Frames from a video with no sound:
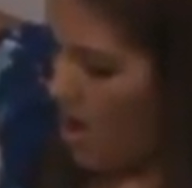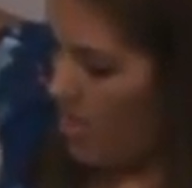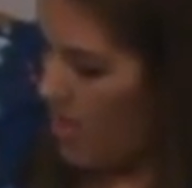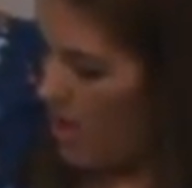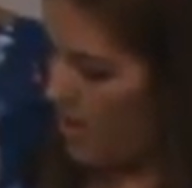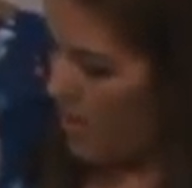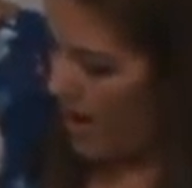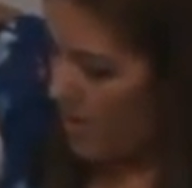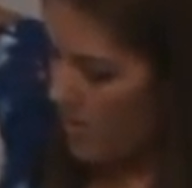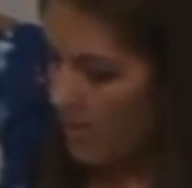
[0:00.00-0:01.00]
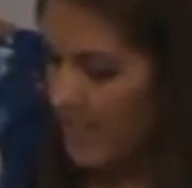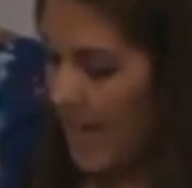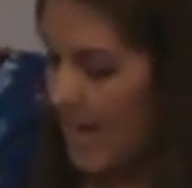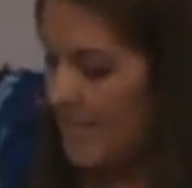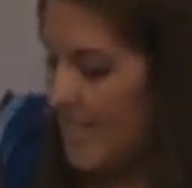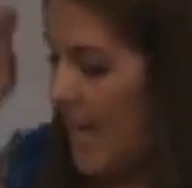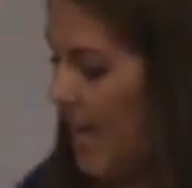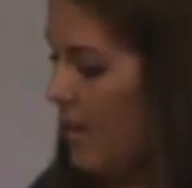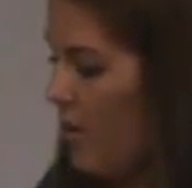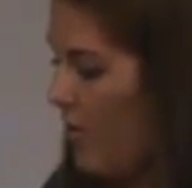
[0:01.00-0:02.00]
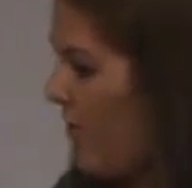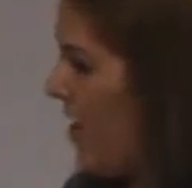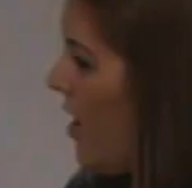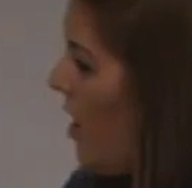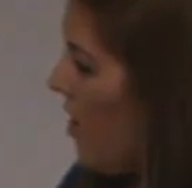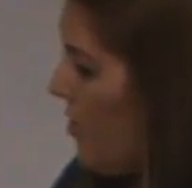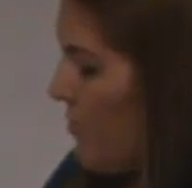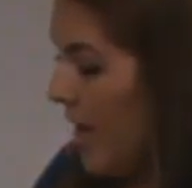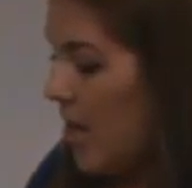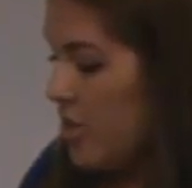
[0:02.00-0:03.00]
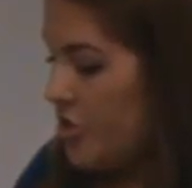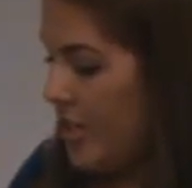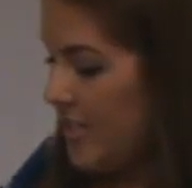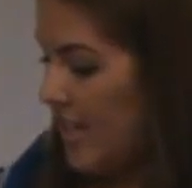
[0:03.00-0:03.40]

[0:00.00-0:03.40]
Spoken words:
the Body Worlds has taken over 3 countries,